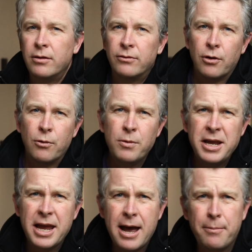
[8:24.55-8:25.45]
So to
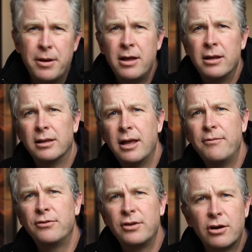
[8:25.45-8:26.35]
recap,
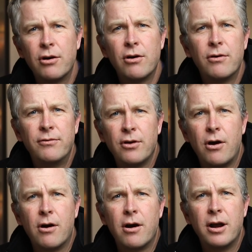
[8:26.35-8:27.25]
levels and curves
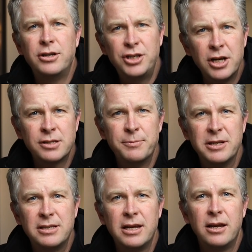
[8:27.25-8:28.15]
are
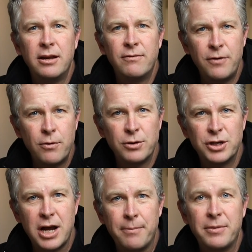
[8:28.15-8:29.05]
adjustments in
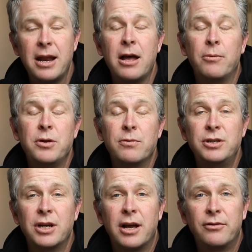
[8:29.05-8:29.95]
Photoshop that help you
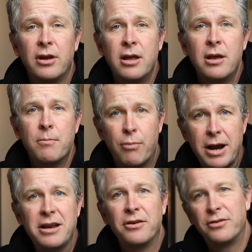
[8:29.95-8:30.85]
adjust
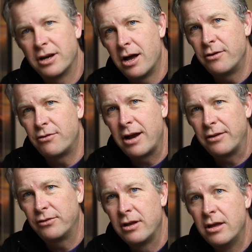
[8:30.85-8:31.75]
brightness and
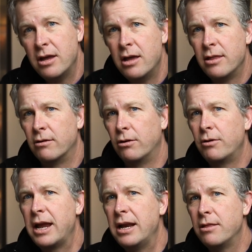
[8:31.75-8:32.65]
contrast. They're
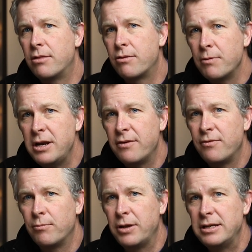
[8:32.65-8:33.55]
located three
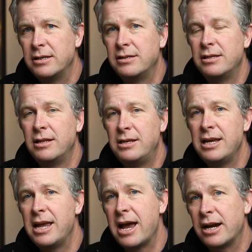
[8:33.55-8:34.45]
different places in the
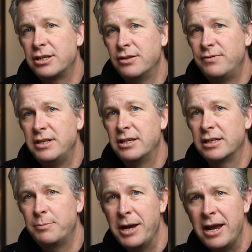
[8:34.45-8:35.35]
TK Actions
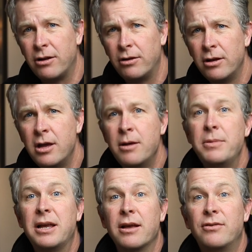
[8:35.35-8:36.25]
V6 panel
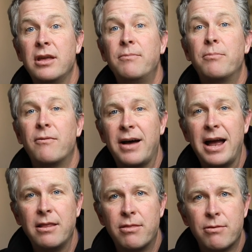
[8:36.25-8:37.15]
because they
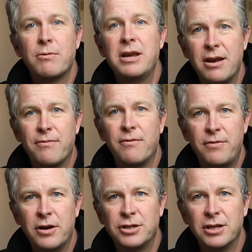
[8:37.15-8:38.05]
provide three different
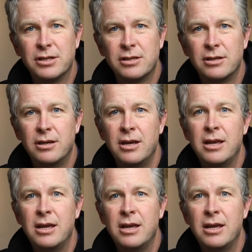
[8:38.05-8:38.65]
functions.